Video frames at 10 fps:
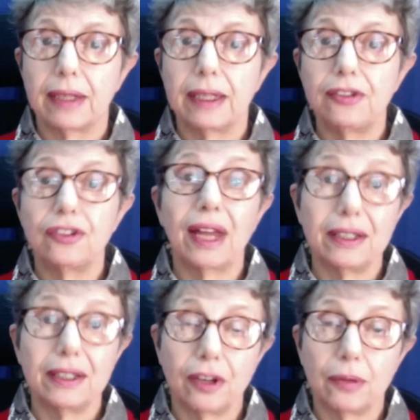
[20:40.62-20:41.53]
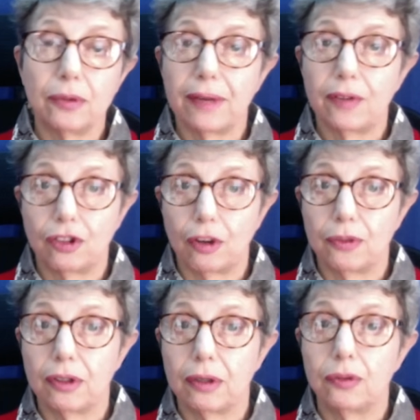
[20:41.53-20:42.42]
At least I don't have a
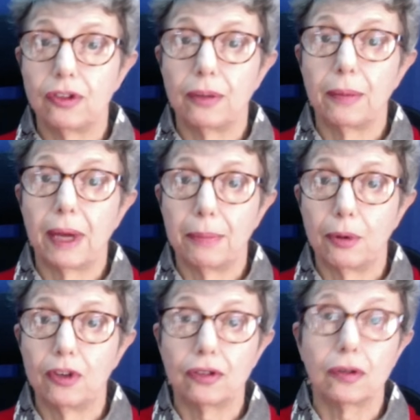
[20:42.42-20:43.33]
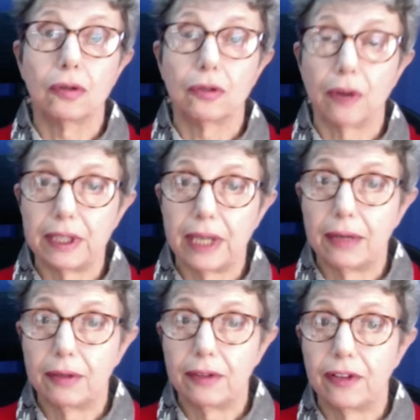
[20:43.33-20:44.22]
job to lose, and my boys are all great
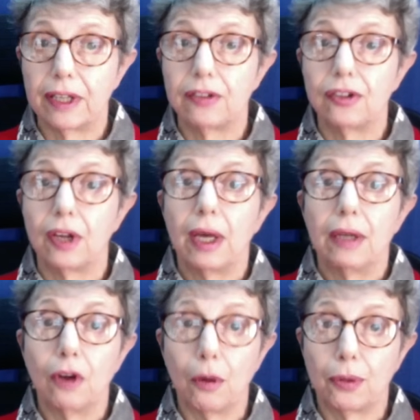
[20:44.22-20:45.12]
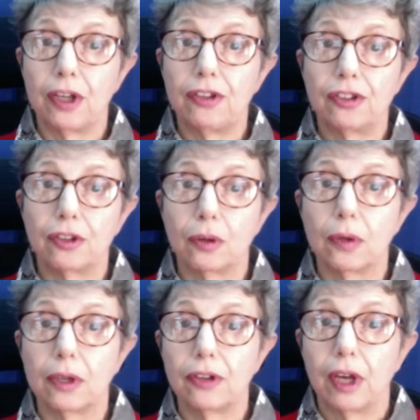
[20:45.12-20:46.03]
hairy fellas, not
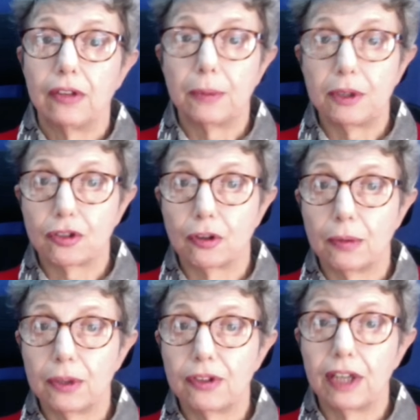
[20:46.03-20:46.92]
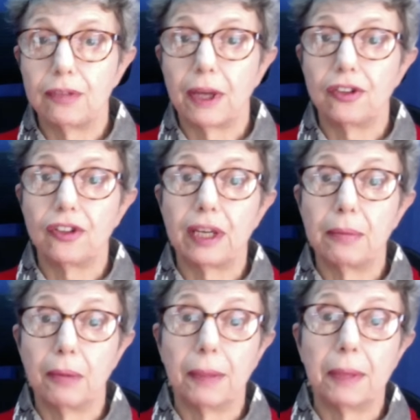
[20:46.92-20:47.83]
preschoolers, to be traumatised by
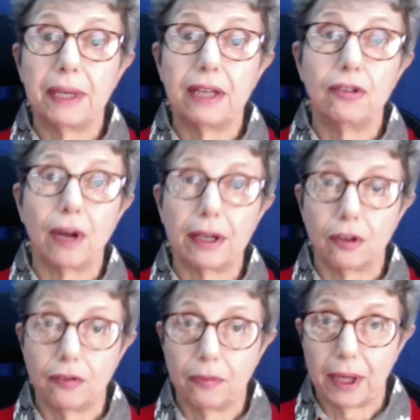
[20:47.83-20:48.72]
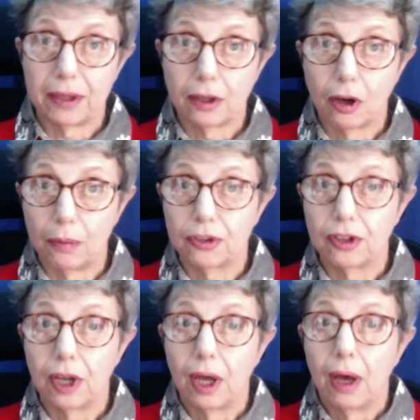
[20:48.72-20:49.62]
seeing mummy being dragged off by the
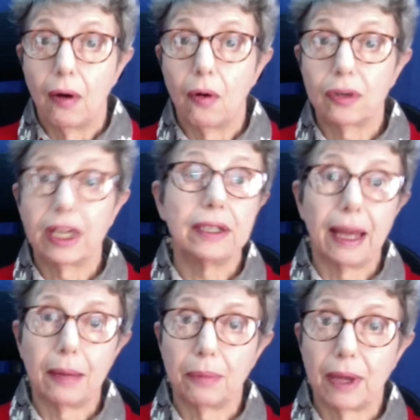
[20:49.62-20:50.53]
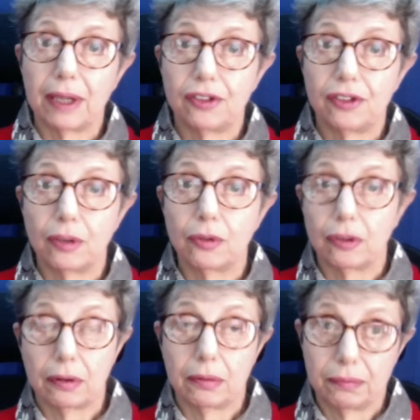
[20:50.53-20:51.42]
cops or kidnapped by
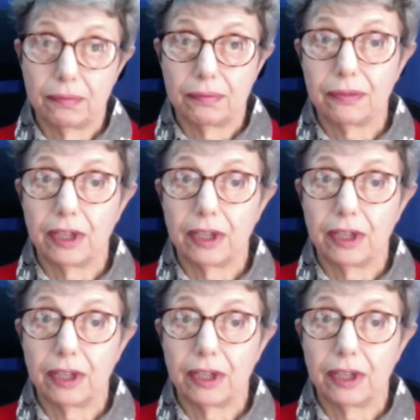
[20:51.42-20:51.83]
social